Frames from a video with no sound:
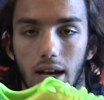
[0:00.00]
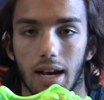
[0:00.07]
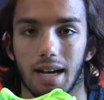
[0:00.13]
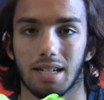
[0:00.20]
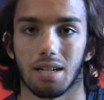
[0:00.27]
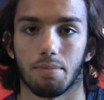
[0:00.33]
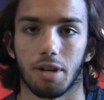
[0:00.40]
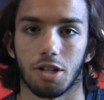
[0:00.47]

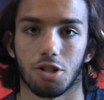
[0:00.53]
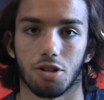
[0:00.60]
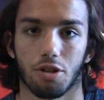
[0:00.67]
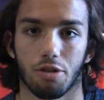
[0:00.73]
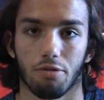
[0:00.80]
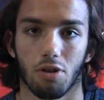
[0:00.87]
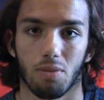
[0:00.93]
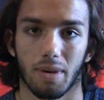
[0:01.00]
as I mentioned, the
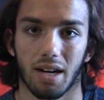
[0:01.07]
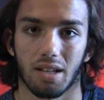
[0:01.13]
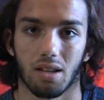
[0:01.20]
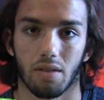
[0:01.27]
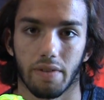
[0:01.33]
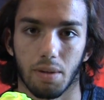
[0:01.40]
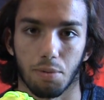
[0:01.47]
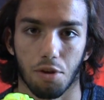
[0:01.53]
throwback to
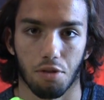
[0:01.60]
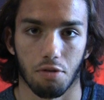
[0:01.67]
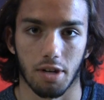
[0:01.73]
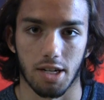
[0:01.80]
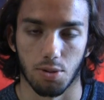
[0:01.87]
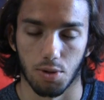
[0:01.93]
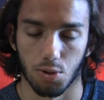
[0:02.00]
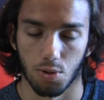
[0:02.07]
the Vapor
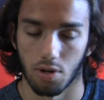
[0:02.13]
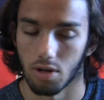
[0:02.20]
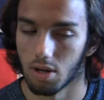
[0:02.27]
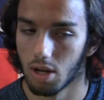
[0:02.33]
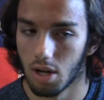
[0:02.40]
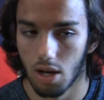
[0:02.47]
3s, which were